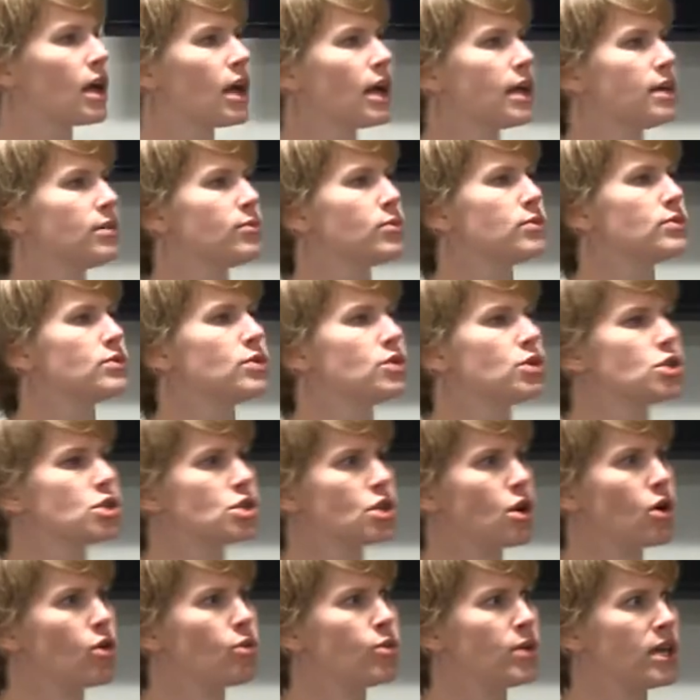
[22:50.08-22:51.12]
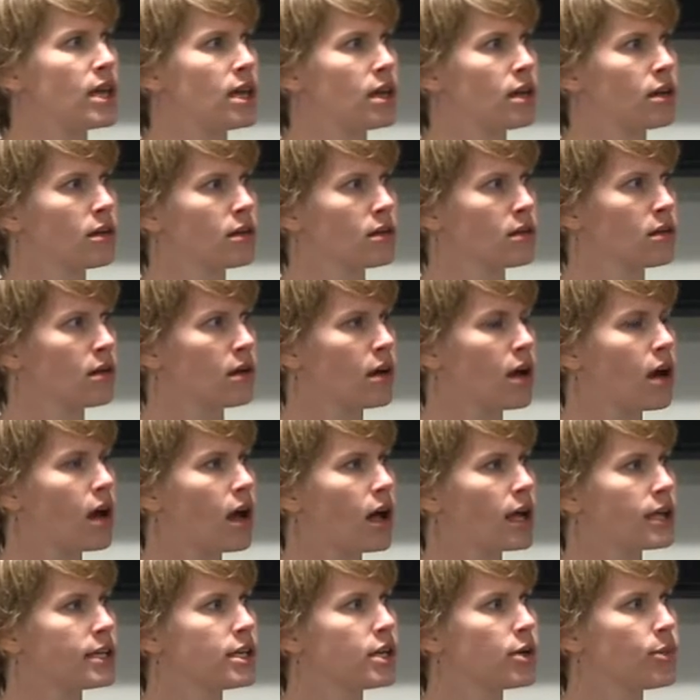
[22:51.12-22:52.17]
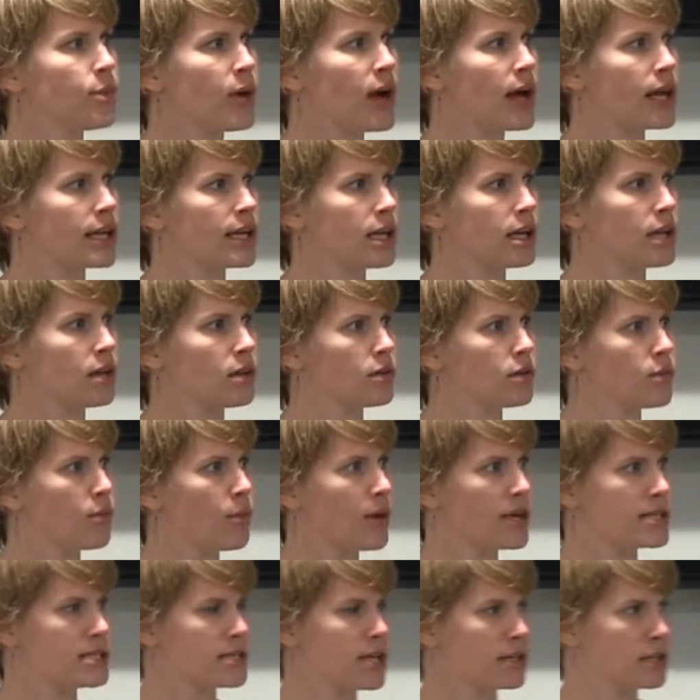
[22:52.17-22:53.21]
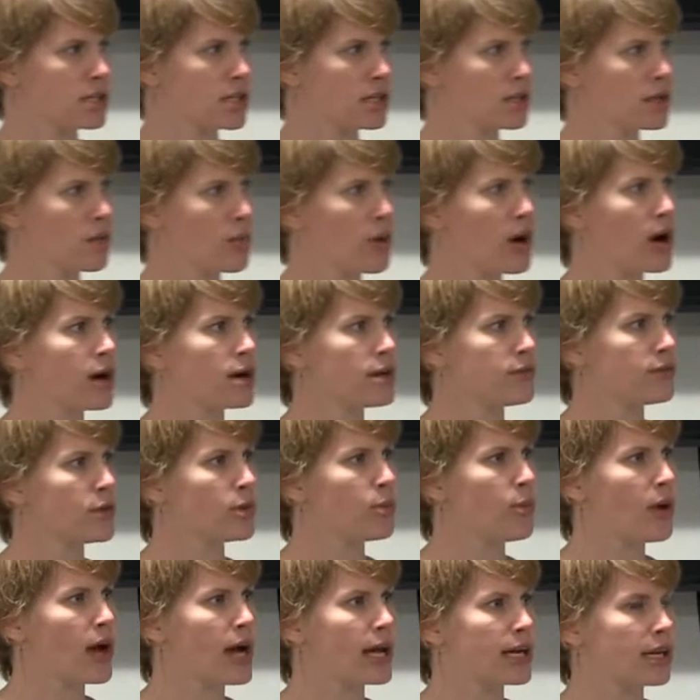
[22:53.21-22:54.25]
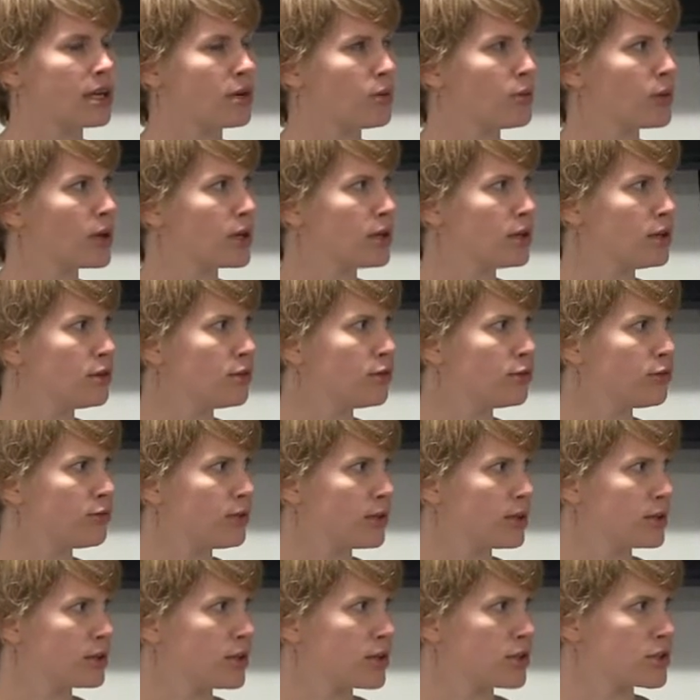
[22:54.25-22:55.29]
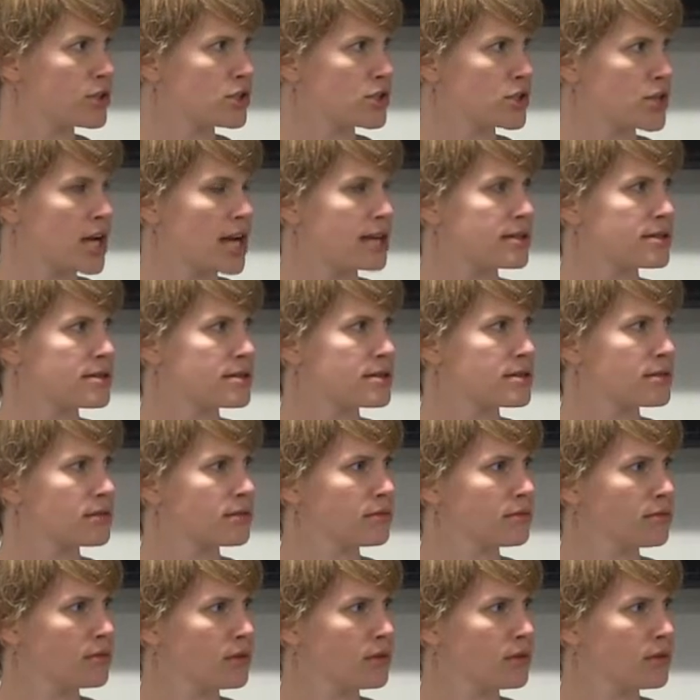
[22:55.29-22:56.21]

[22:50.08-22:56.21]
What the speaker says: And show me on your body by touching the part of your body where you feel your stress.